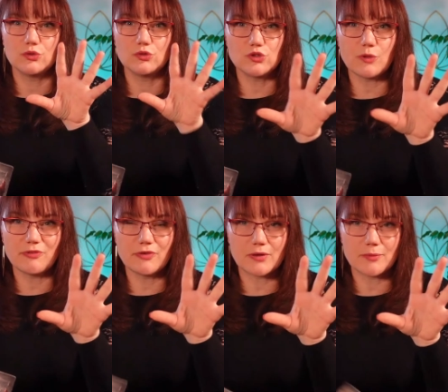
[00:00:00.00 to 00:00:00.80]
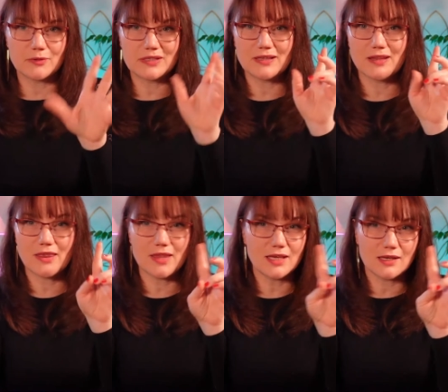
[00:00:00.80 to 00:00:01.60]
stop for a moment and
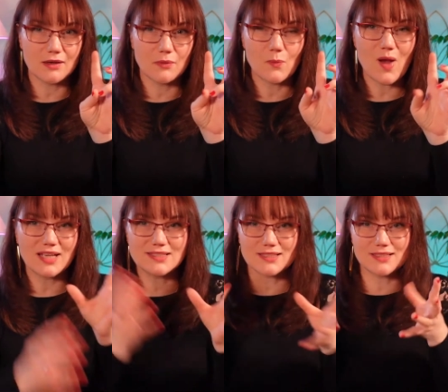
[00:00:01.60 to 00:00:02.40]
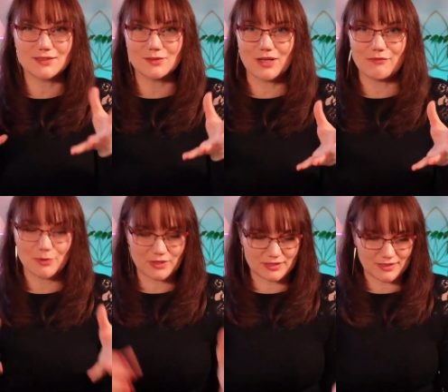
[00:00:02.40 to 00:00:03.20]
think why suddenly you have
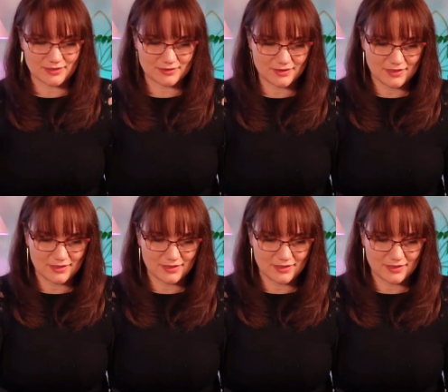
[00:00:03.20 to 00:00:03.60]
broken heart.